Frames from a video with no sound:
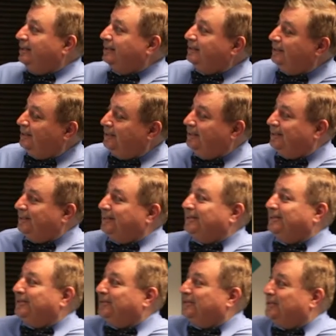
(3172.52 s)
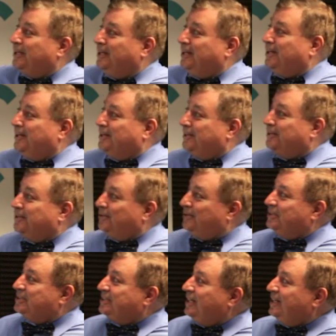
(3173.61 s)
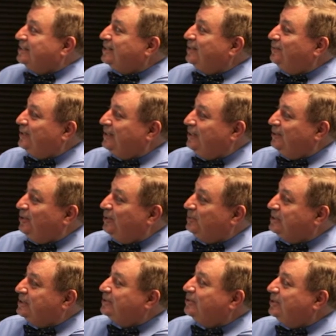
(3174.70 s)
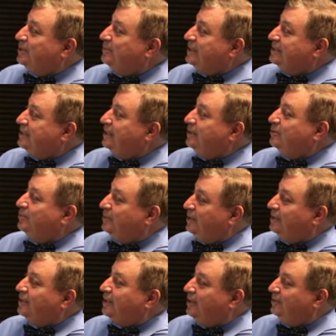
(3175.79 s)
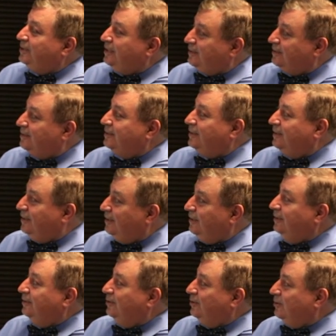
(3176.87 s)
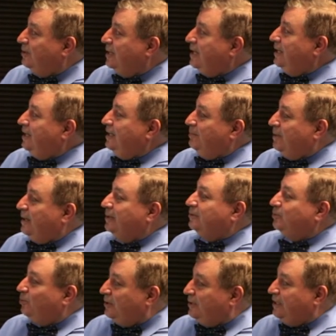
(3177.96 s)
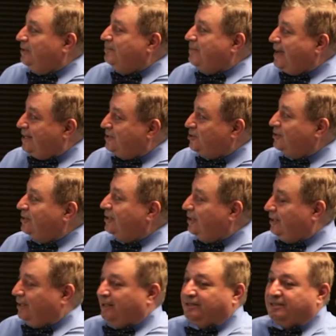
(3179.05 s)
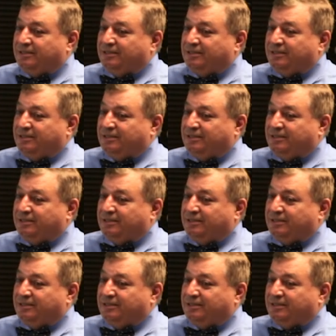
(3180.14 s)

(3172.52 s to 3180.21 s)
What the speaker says: he wrote that the curious task of economics is to demonstrate to men how little they really know about what they imagine they can